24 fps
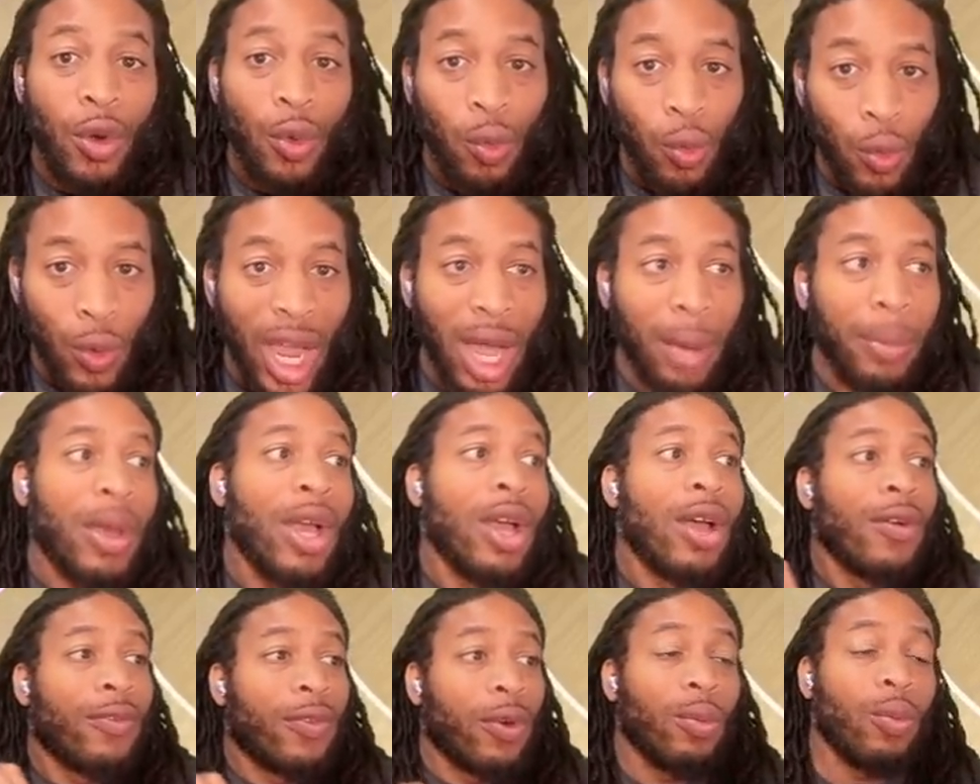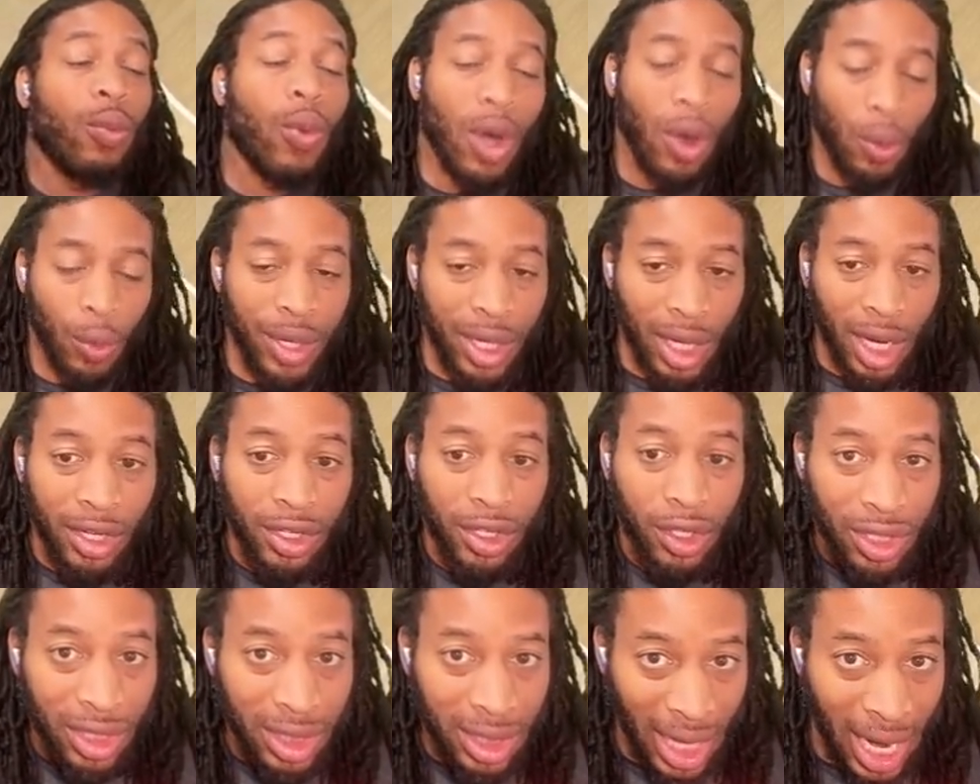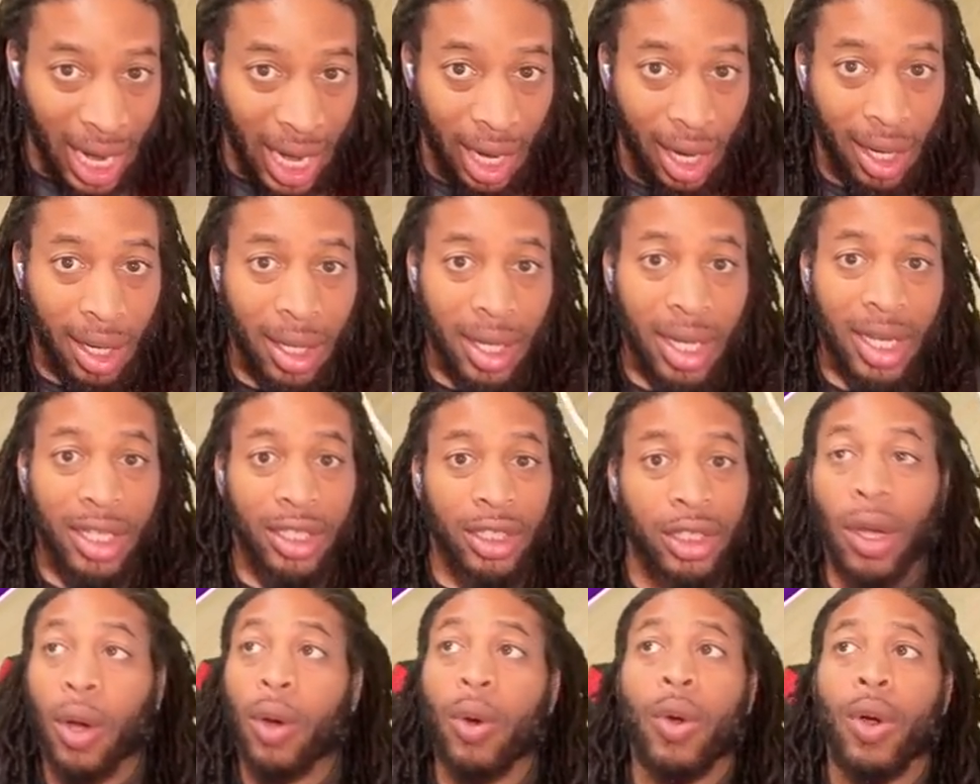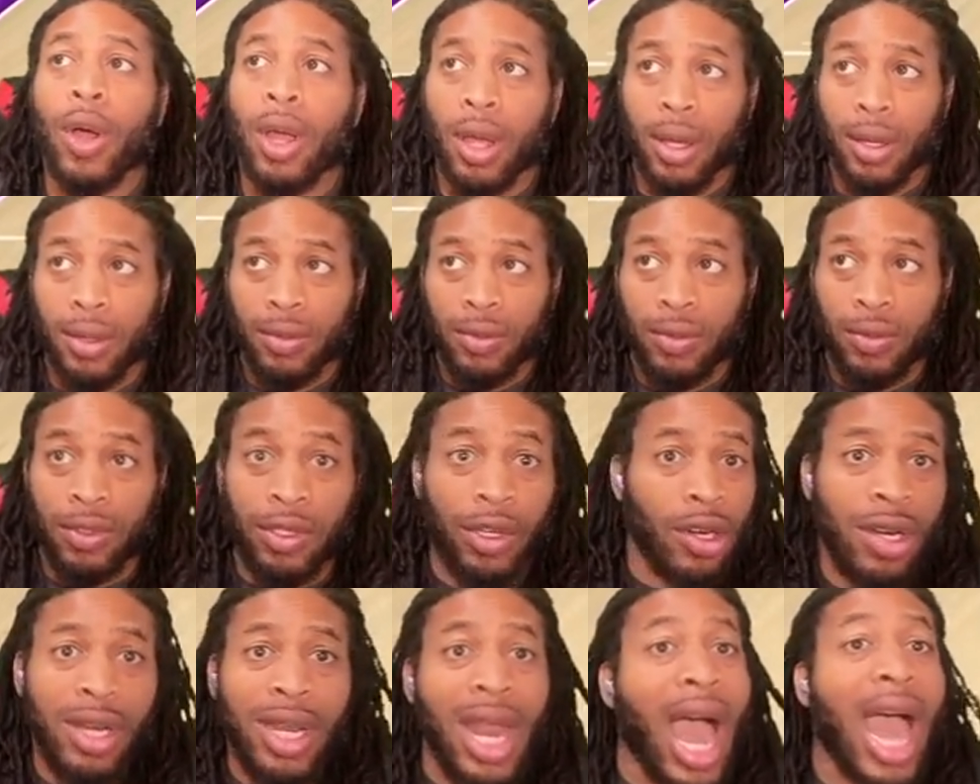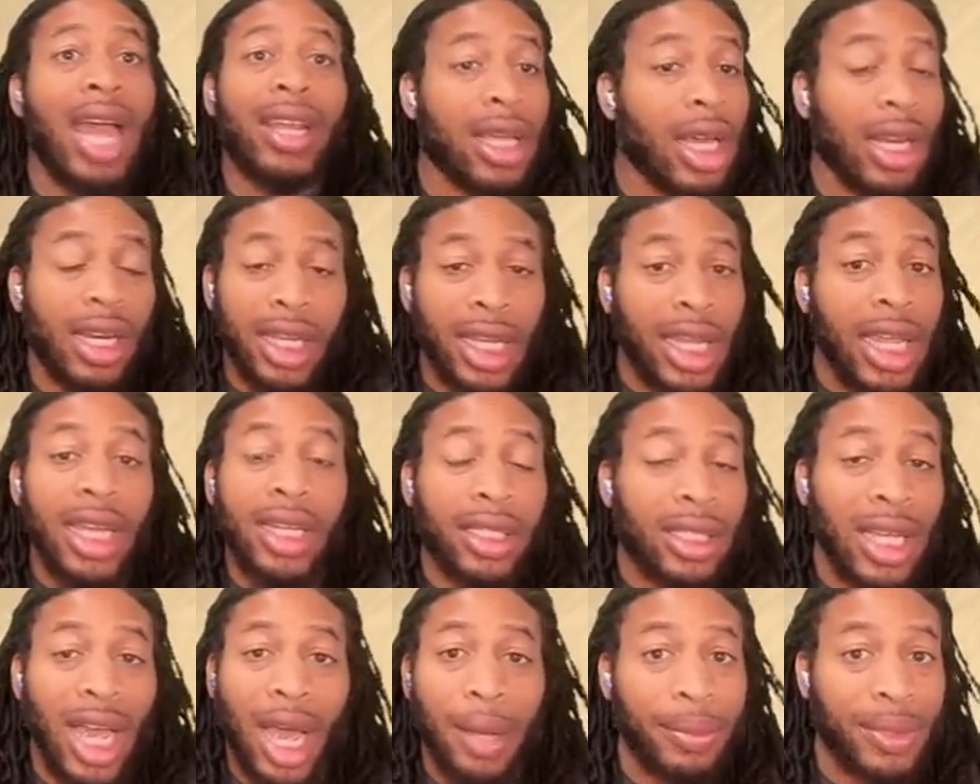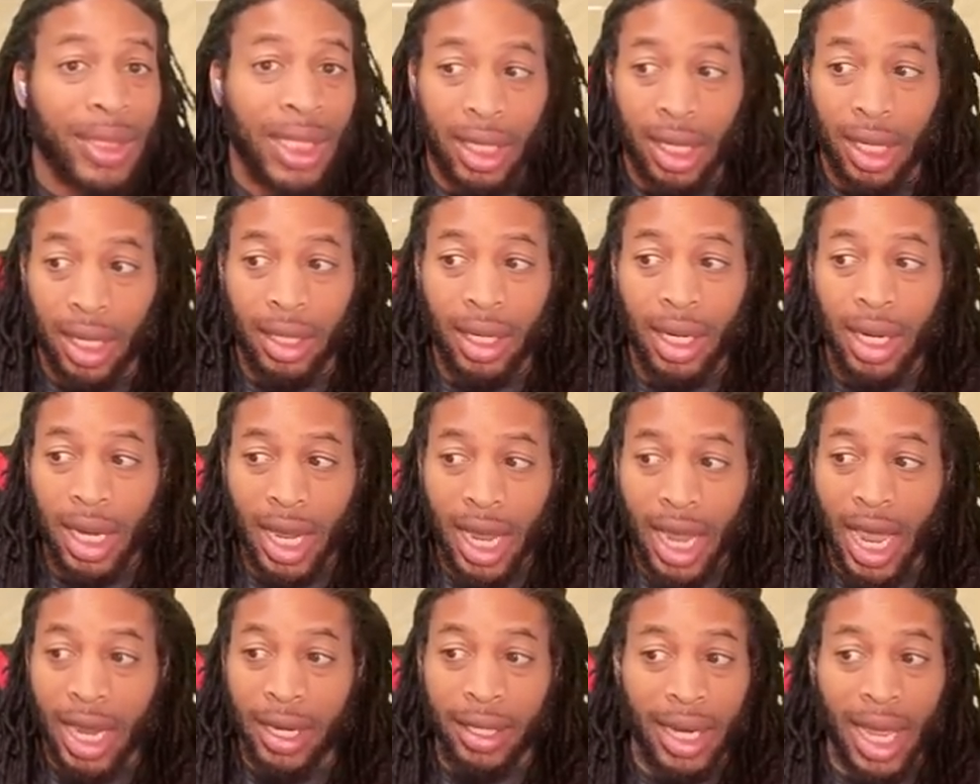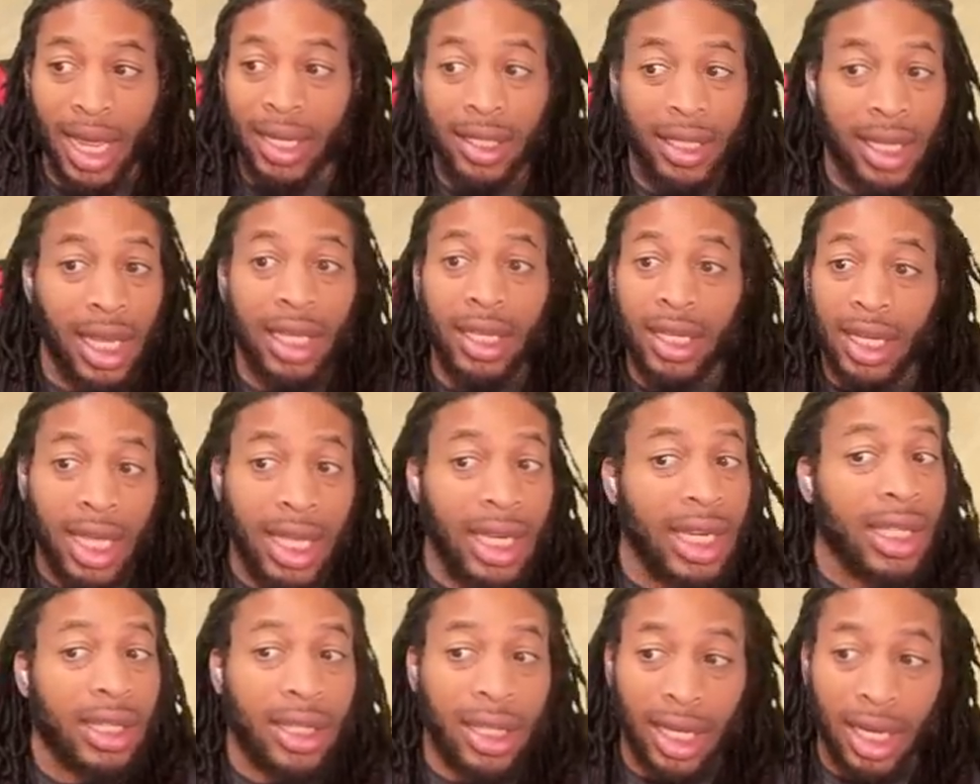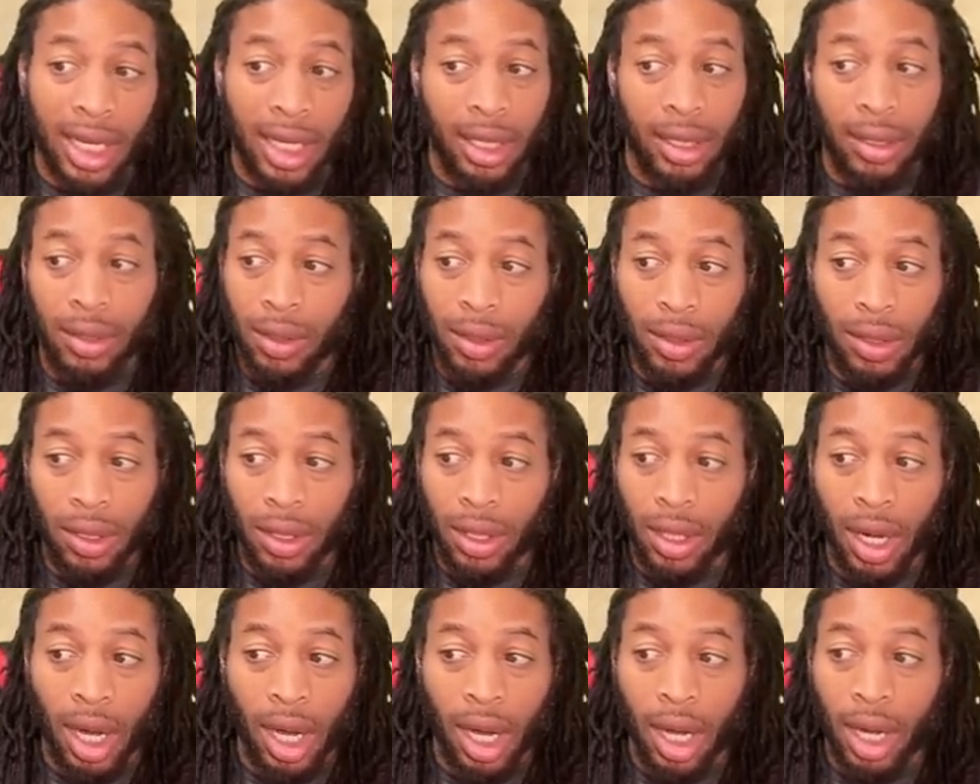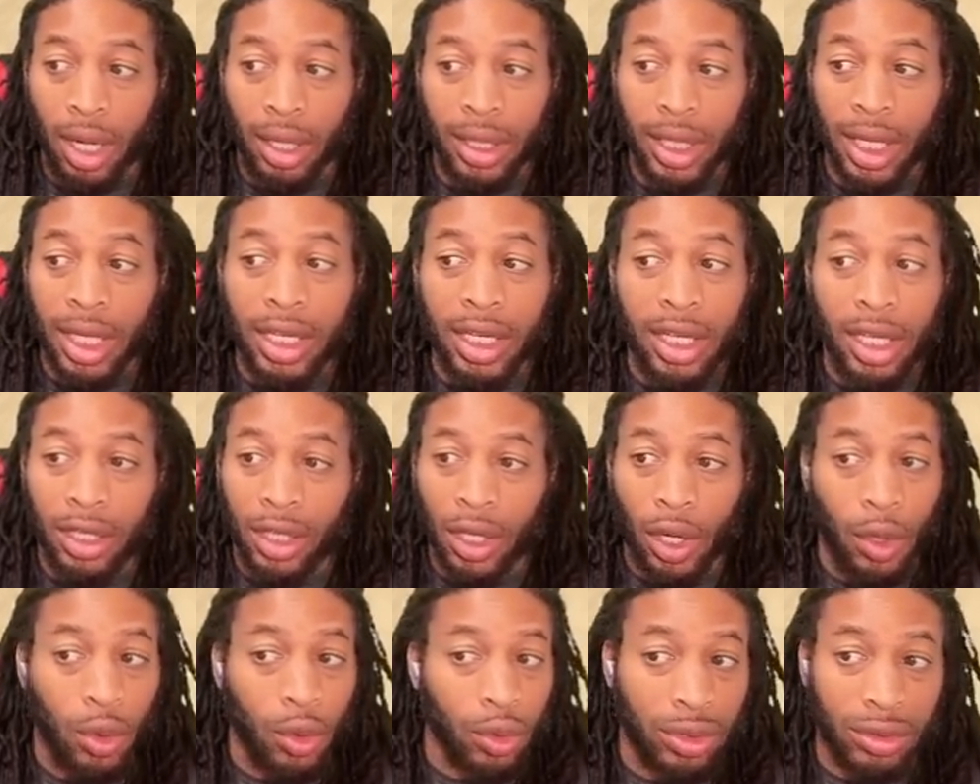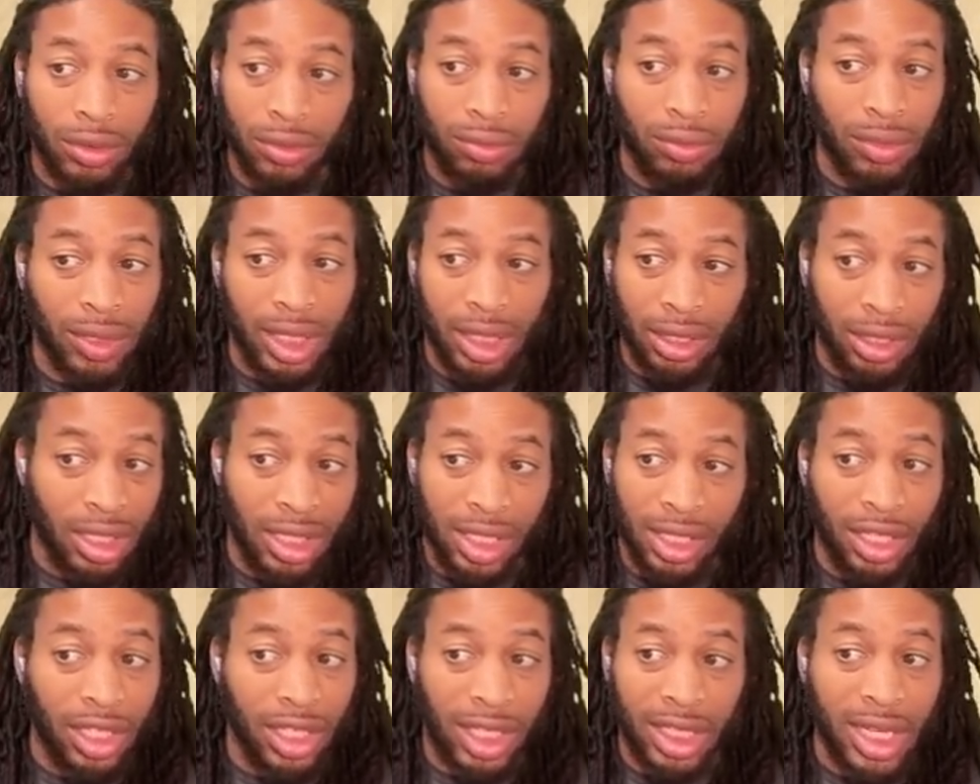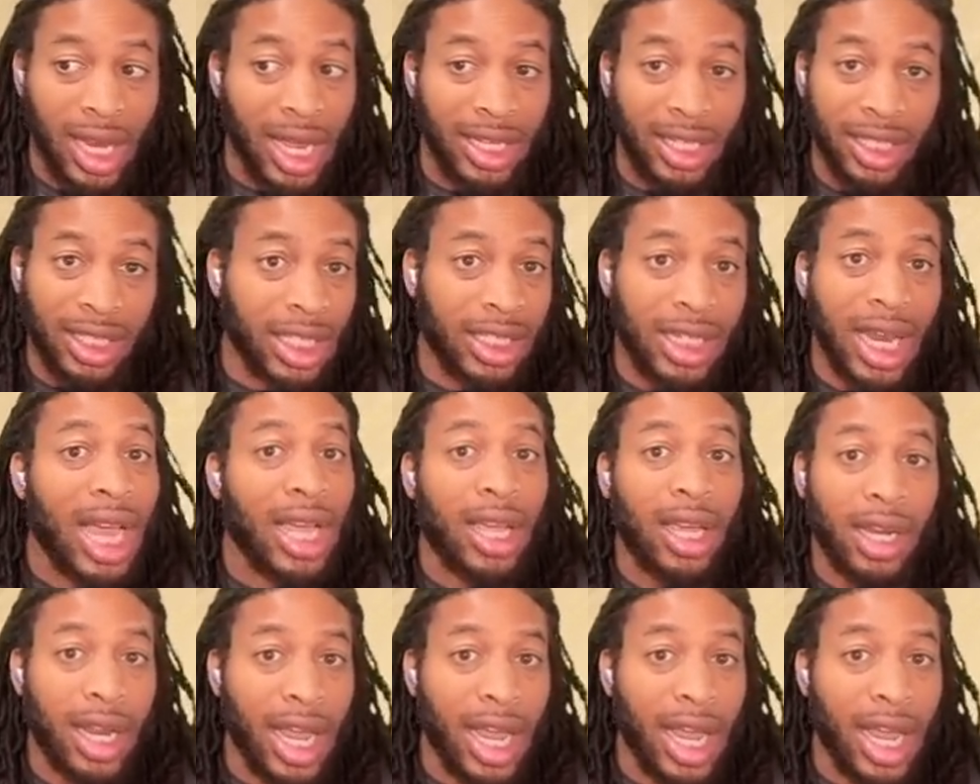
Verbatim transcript: rep from what we understand. So you're not gonna hit top 10 and and get anything, uh, any of those. You, you're just not. It's just not gonna